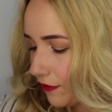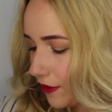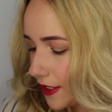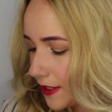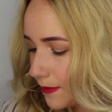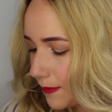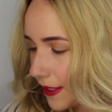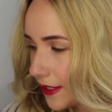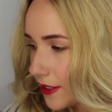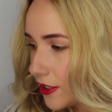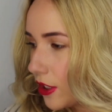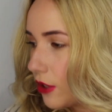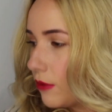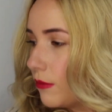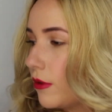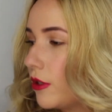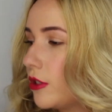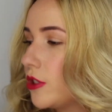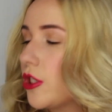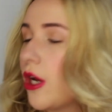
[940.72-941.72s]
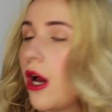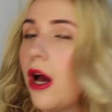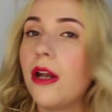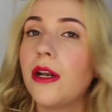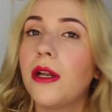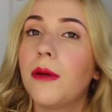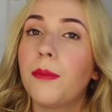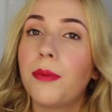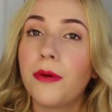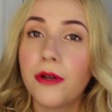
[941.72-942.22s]
If you spent so much
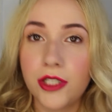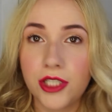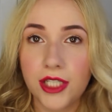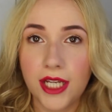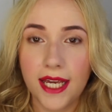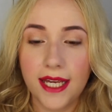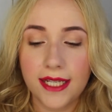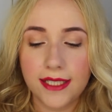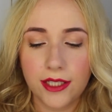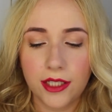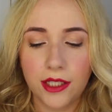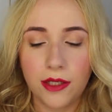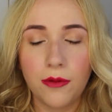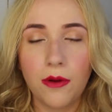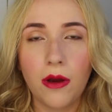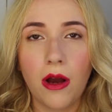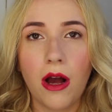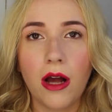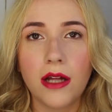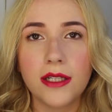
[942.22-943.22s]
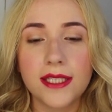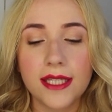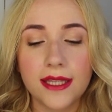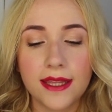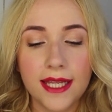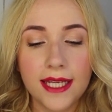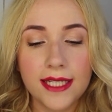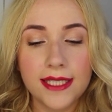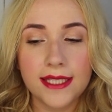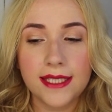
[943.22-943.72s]
on brushes, you got
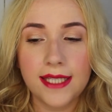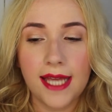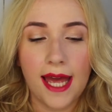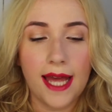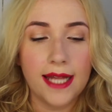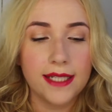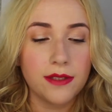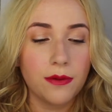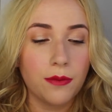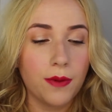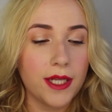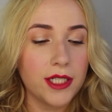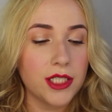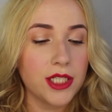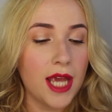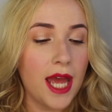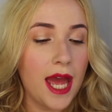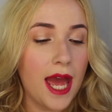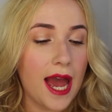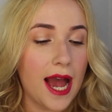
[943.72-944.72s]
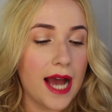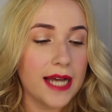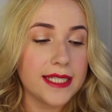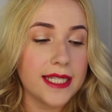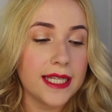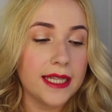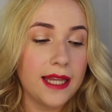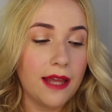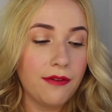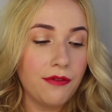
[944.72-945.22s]
this set which has
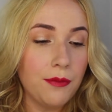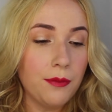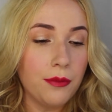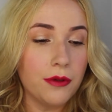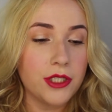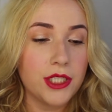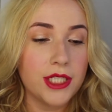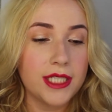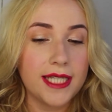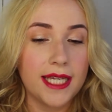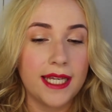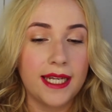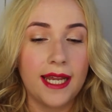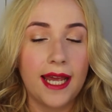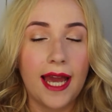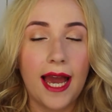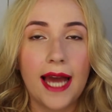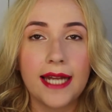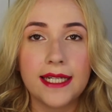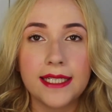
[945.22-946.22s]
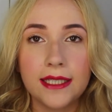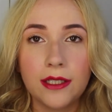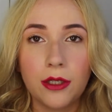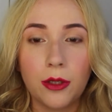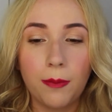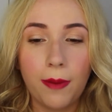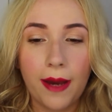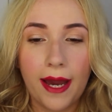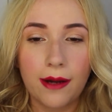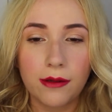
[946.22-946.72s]
11 brushes in it and a
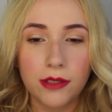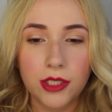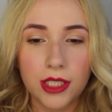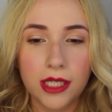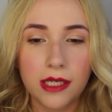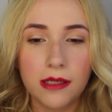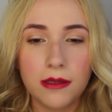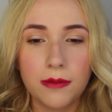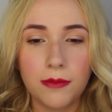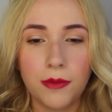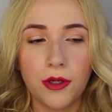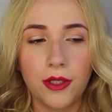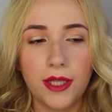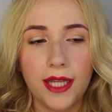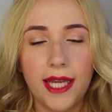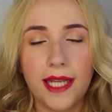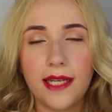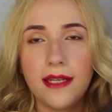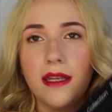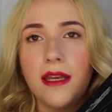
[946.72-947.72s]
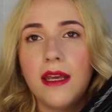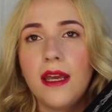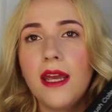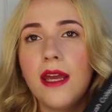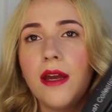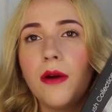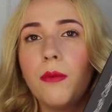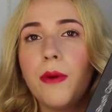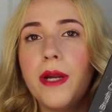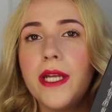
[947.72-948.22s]
little pouch to keep them all in,
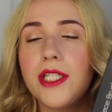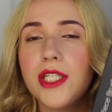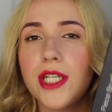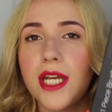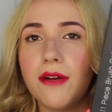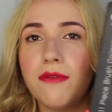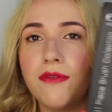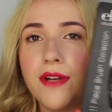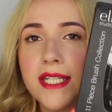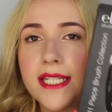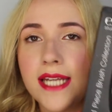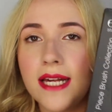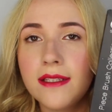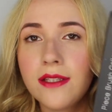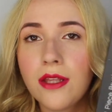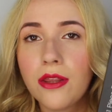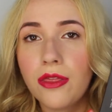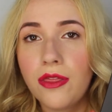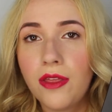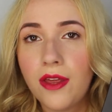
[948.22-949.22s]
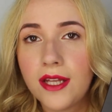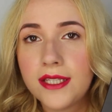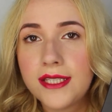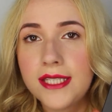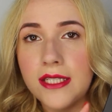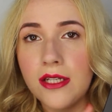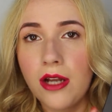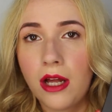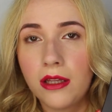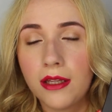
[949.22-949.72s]
which retails at
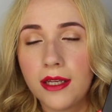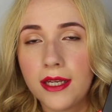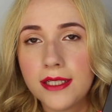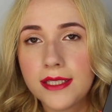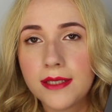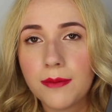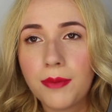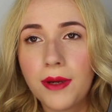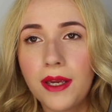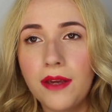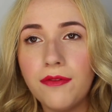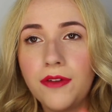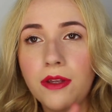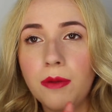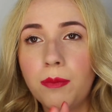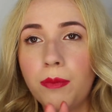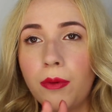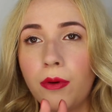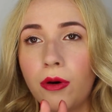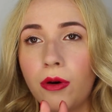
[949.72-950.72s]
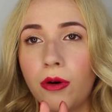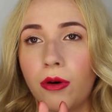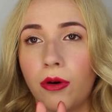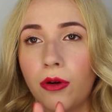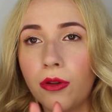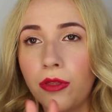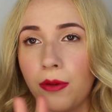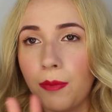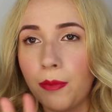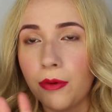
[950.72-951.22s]
$30, but if you bought
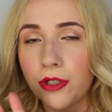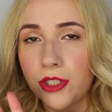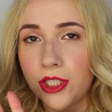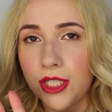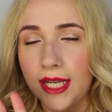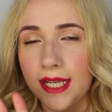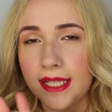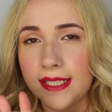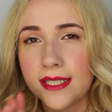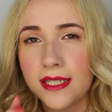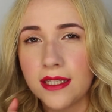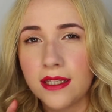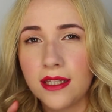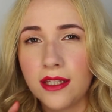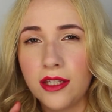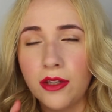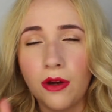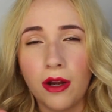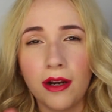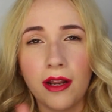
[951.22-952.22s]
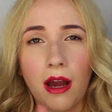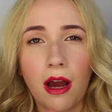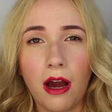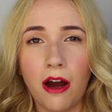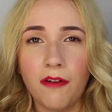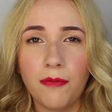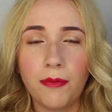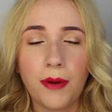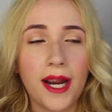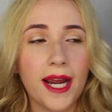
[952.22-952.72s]
other brushes you got it
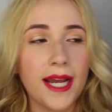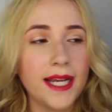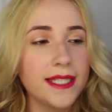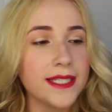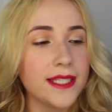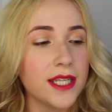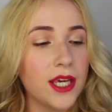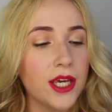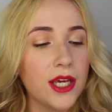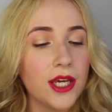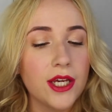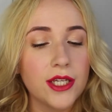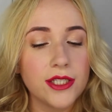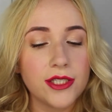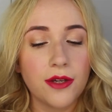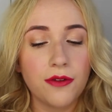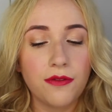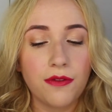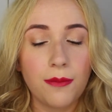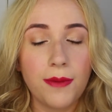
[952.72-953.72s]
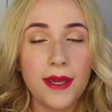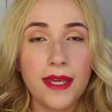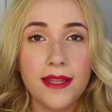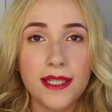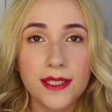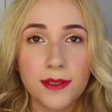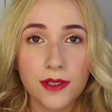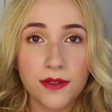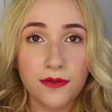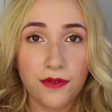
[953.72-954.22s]
half price. So for me
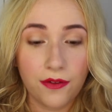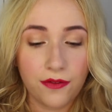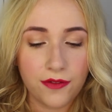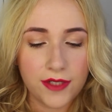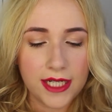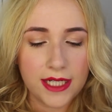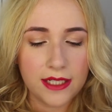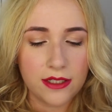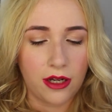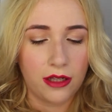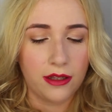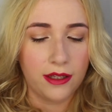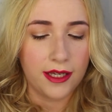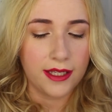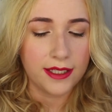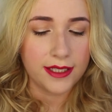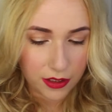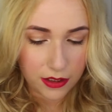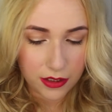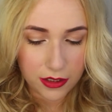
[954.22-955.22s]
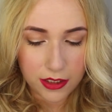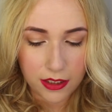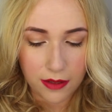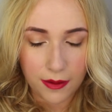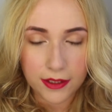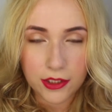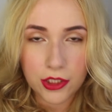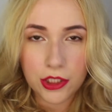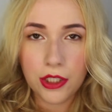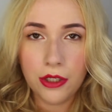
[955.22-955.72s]
this was $15. So
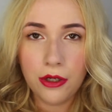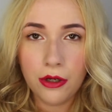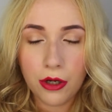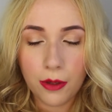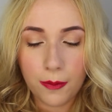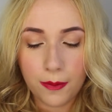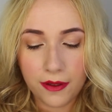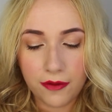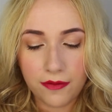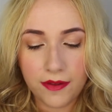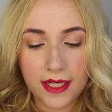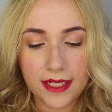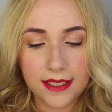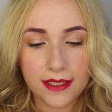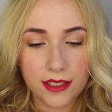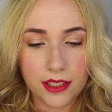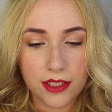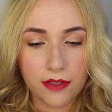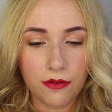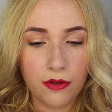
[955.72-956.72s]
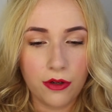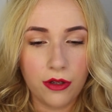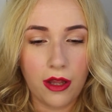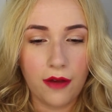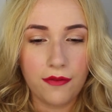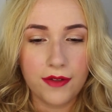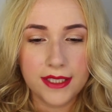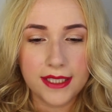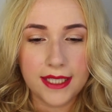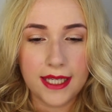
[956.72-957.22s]
I'll just show you a couple of these because they're all
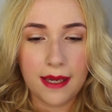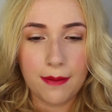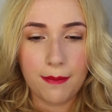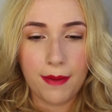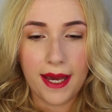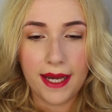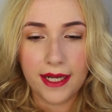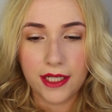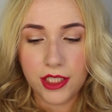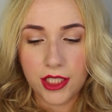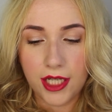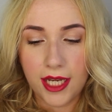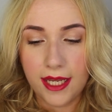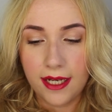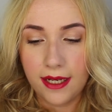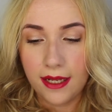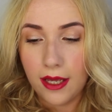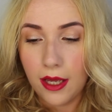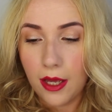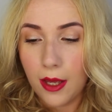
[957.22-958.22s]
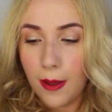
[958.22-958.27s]
obviously in packaging.